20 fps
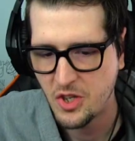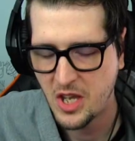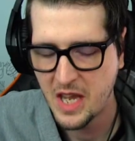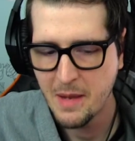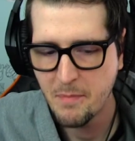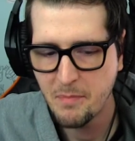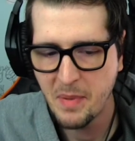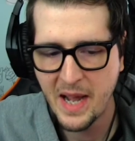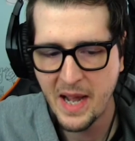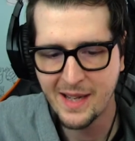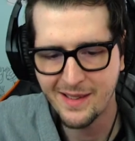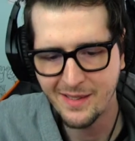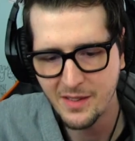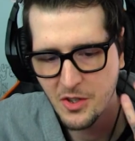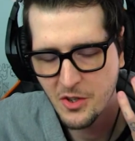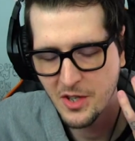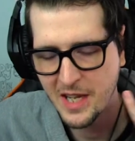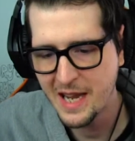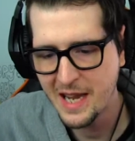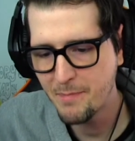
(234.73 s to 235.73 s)
can't buy
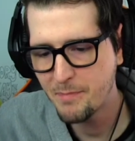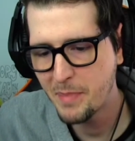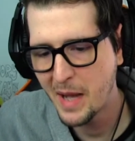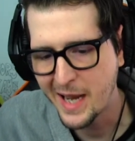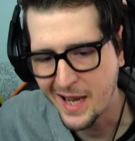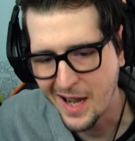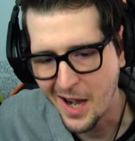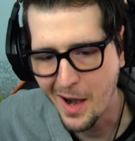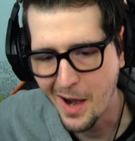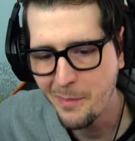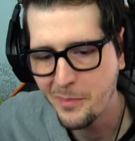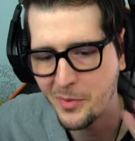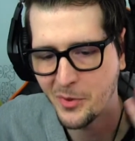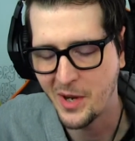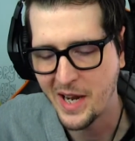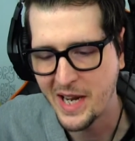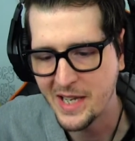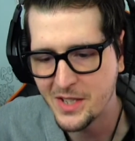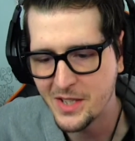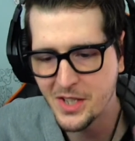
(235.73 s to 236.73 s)

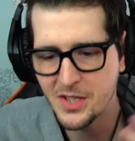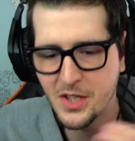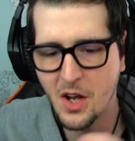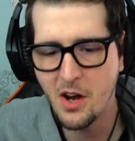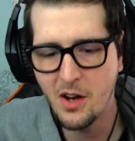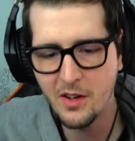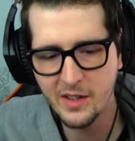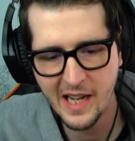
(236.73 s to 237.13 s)
upgrades, it's all